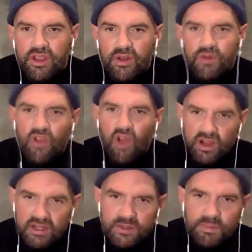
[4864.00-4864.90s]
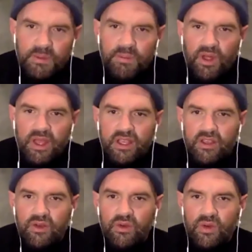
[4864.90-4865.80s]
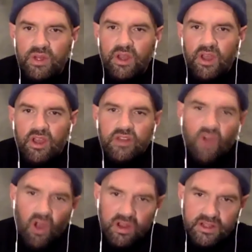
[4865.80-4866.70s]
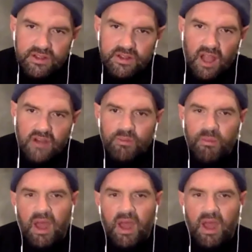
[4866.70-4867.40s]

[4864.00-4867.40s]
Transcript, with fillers: you know, talking to people like you and talking to Dr.